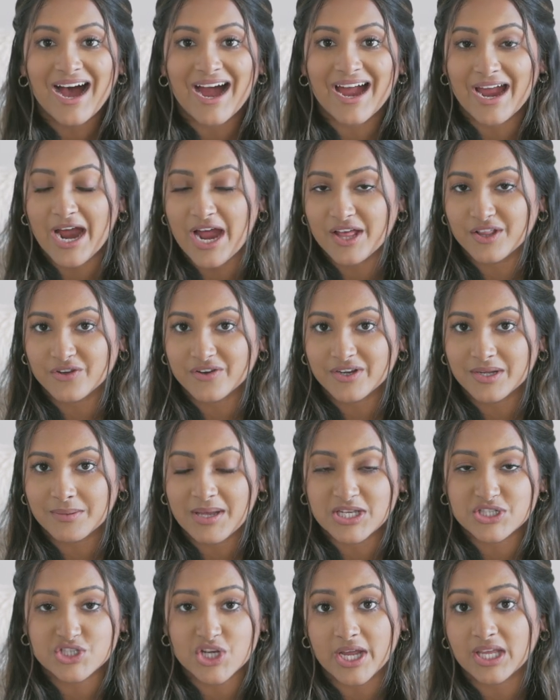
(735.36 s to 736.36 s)
I highly
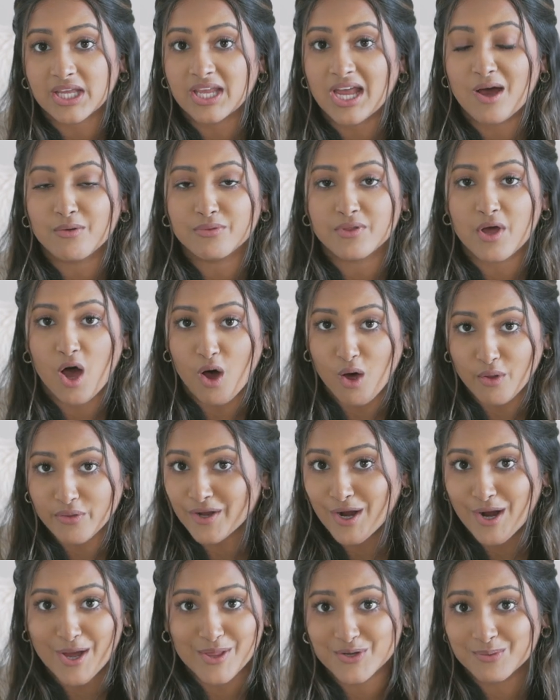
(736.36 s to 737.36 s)
recommend checking out all
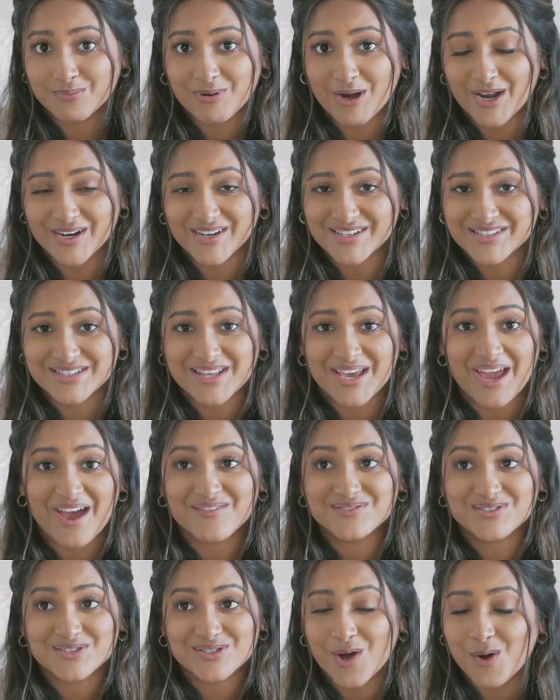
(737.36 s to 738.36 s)
their other products. They
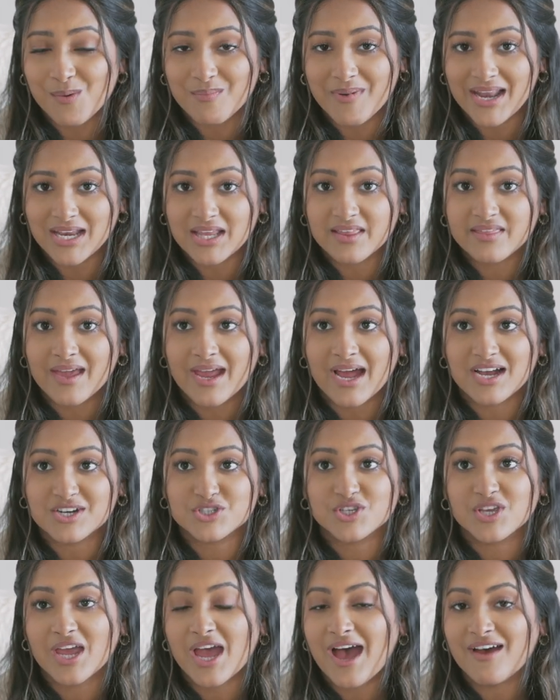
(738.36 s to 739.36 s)
have so many. They
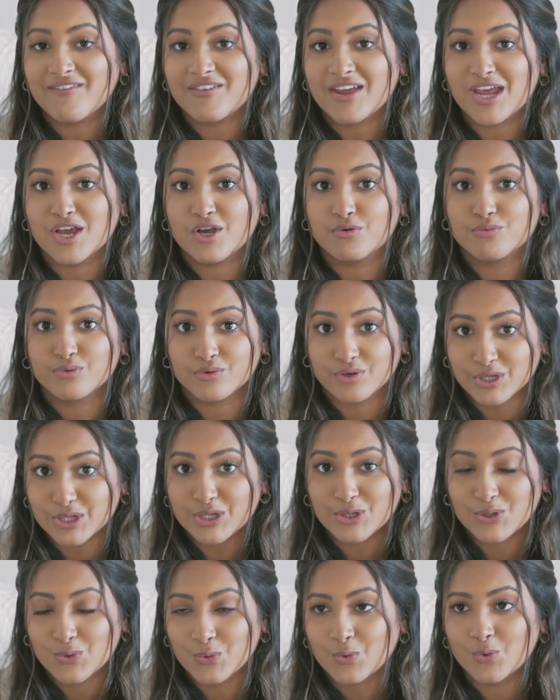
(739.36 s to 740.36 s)
actually have a
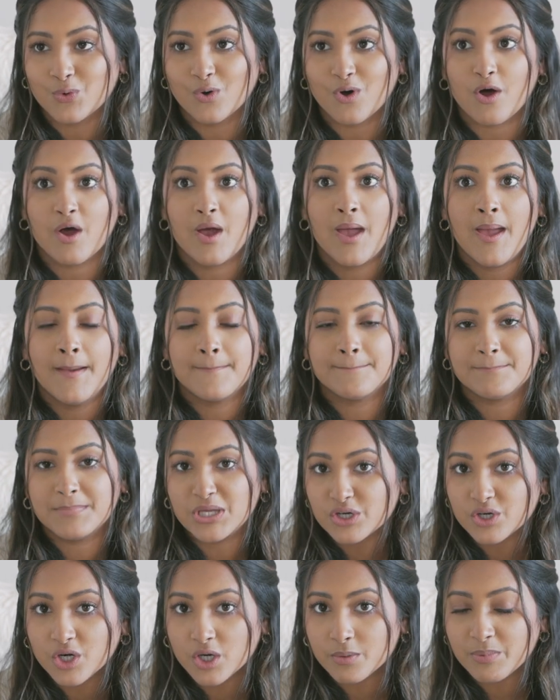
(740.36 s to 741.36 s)
really cool
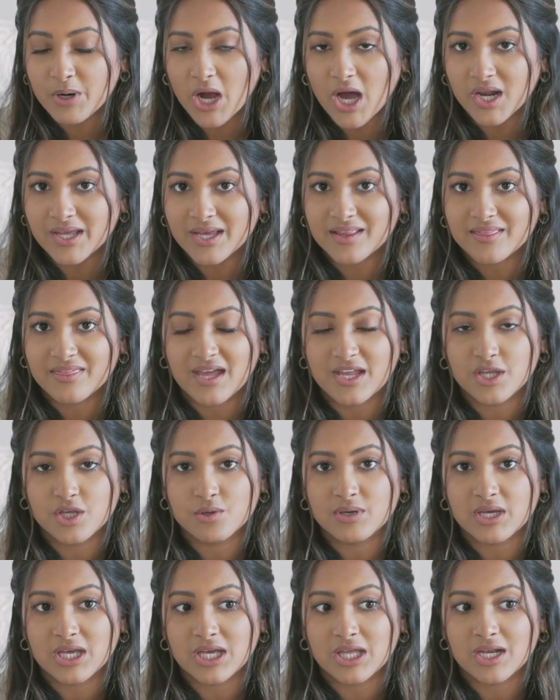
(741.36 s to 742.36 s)
mirror product that you
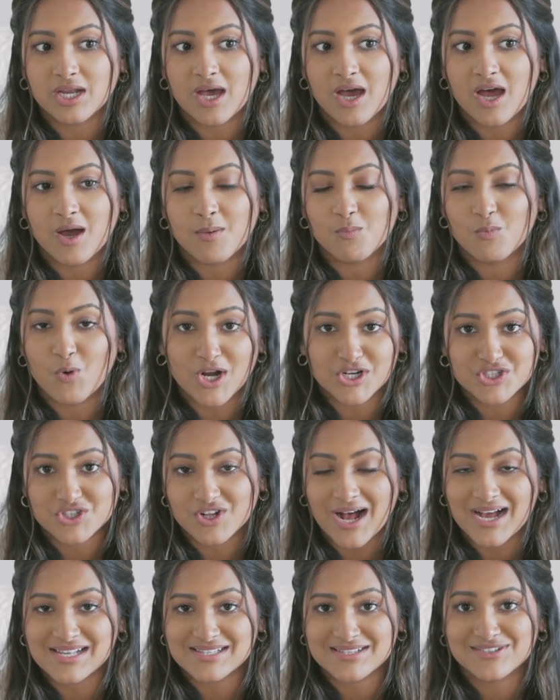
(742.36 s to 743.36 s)
can um, watch
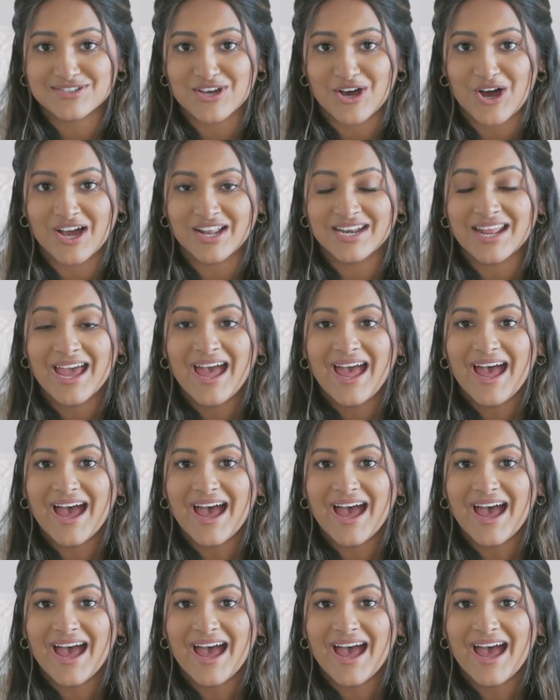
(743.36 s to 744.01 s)
classes on.